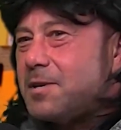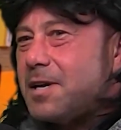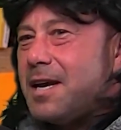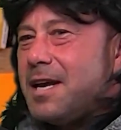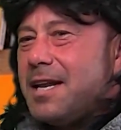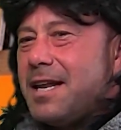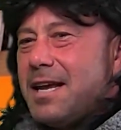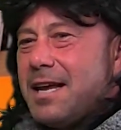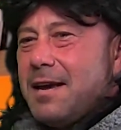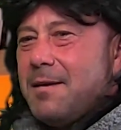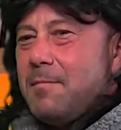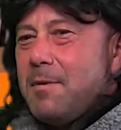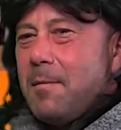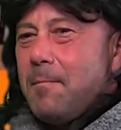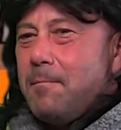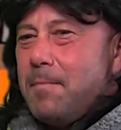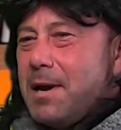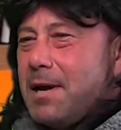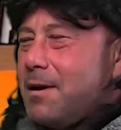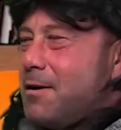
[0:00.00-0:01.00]
and they gave me a
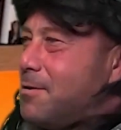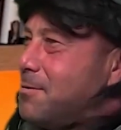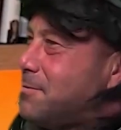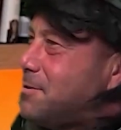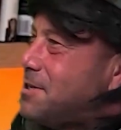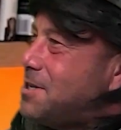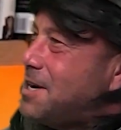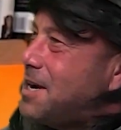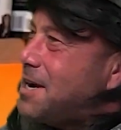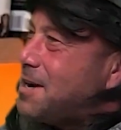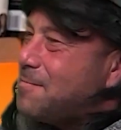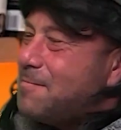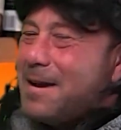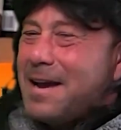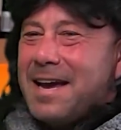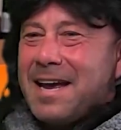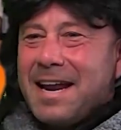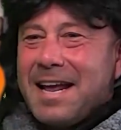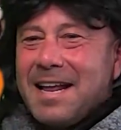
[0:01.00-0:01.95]
big old check, man.